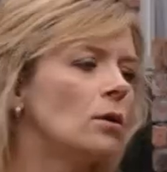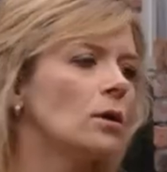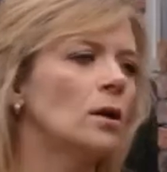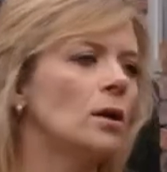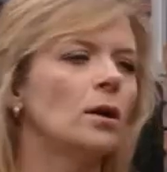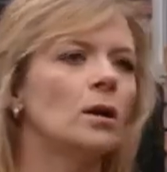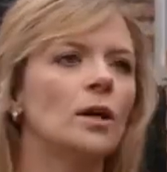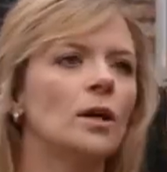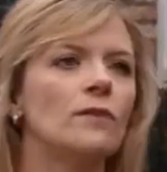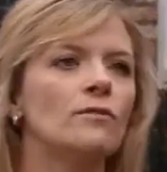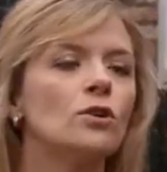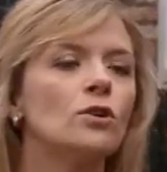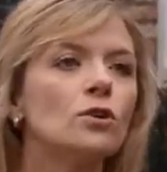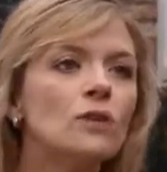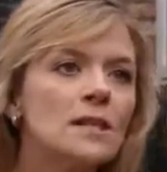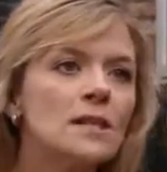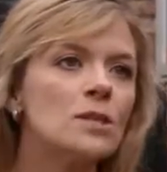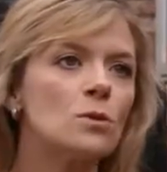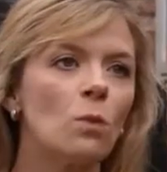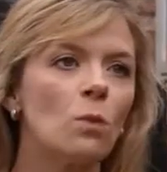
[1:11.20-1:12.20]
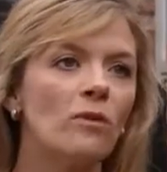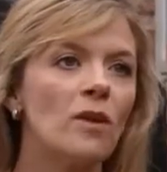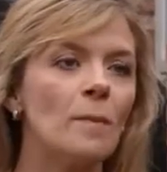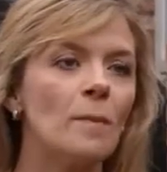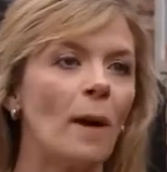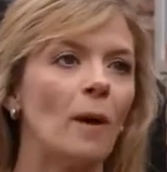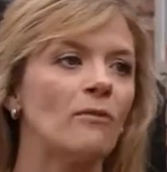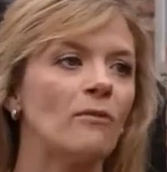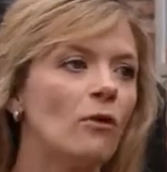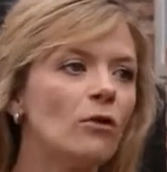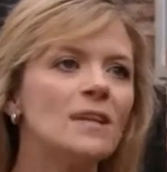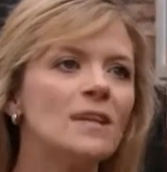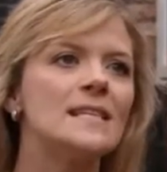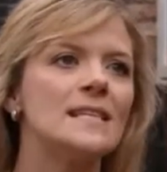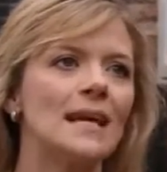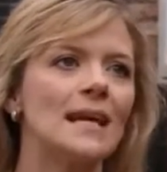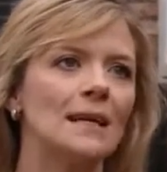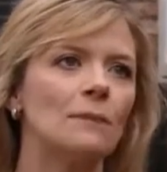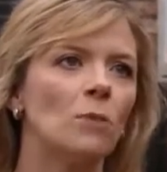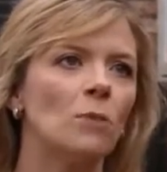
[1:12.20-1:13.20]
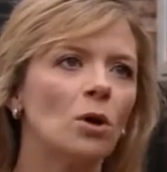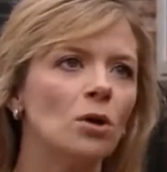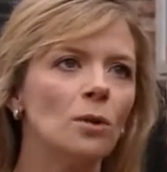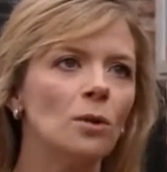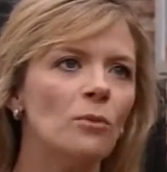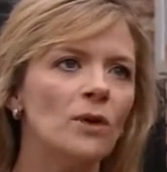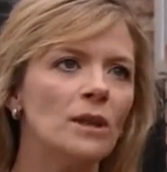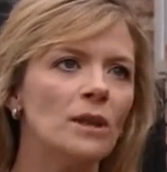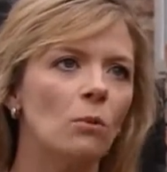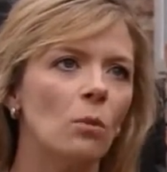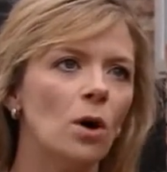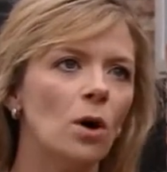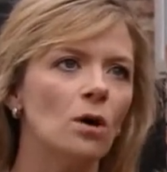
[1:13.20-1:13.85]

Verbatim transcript: Look, you've nothing to worry about. I've already said I'm not going to breathe a